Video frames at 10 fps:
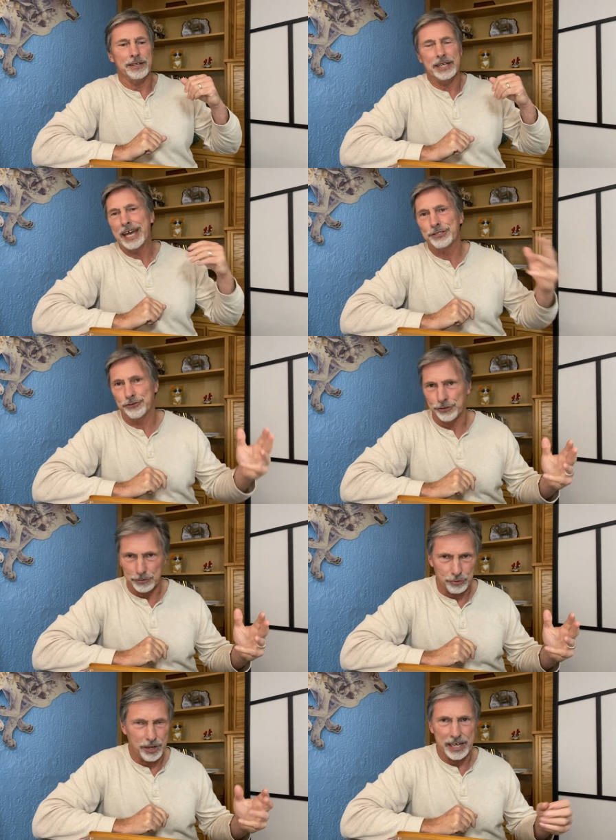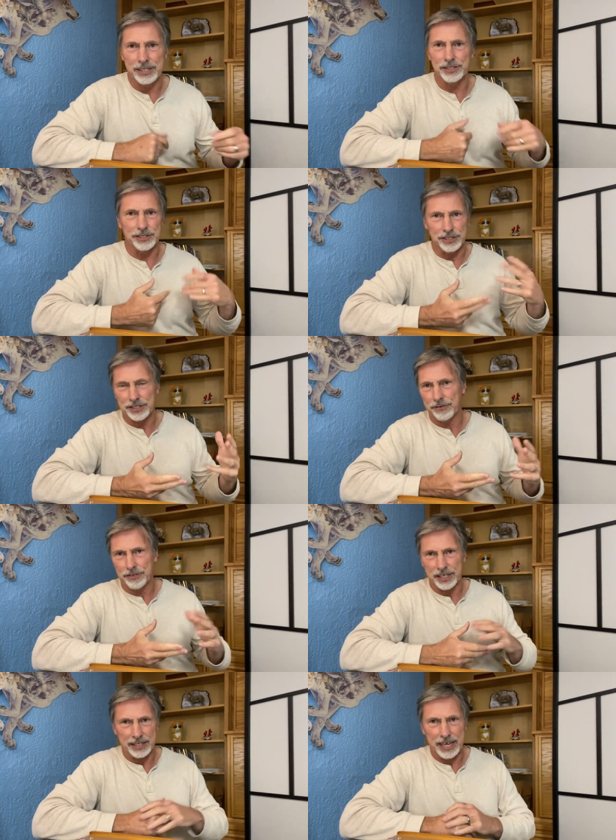natural brands and stuff
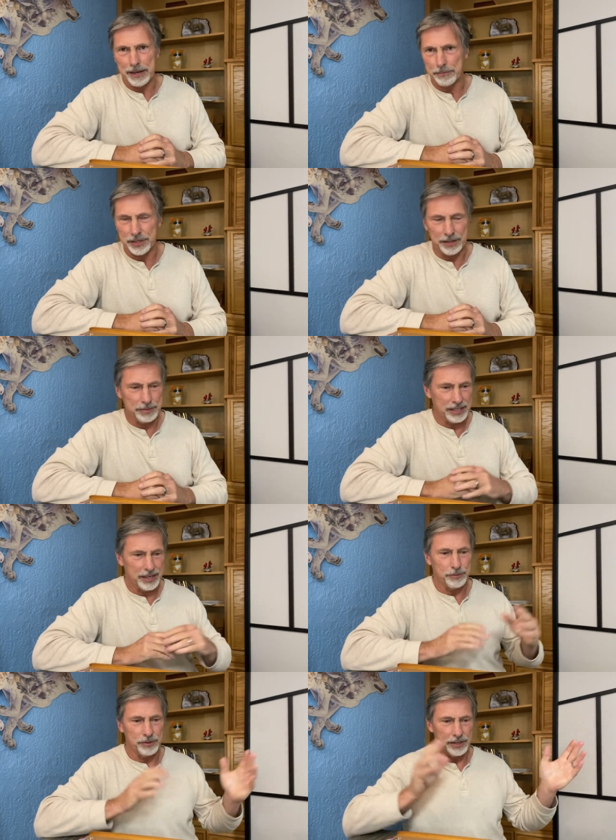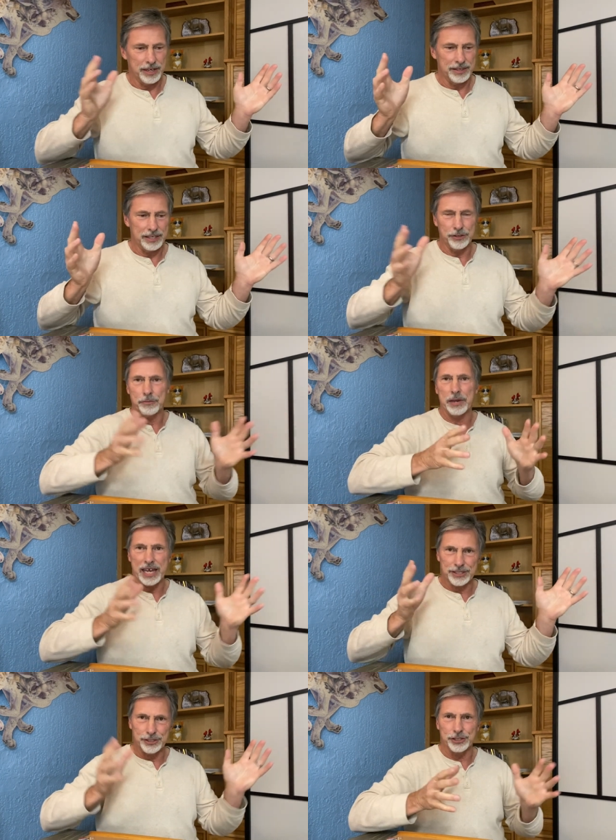like that, but I mean now we're I think they're
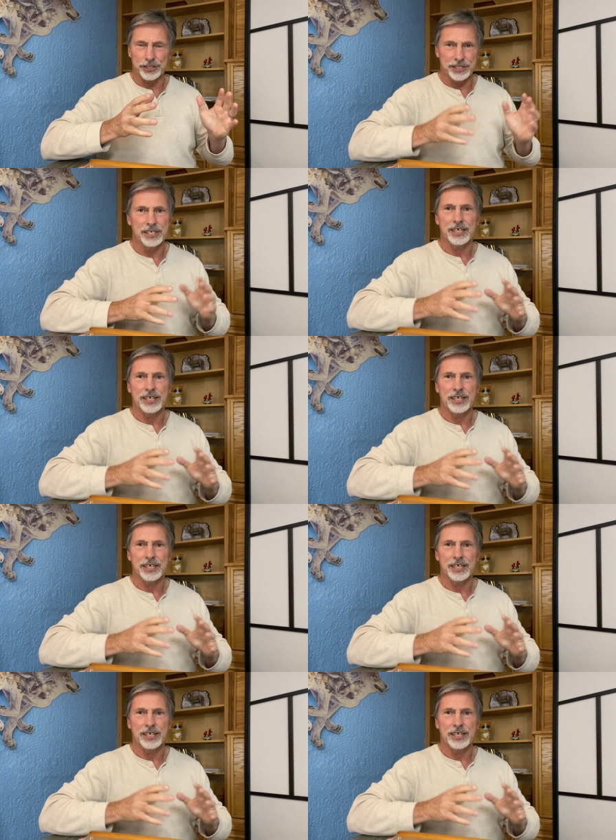back to just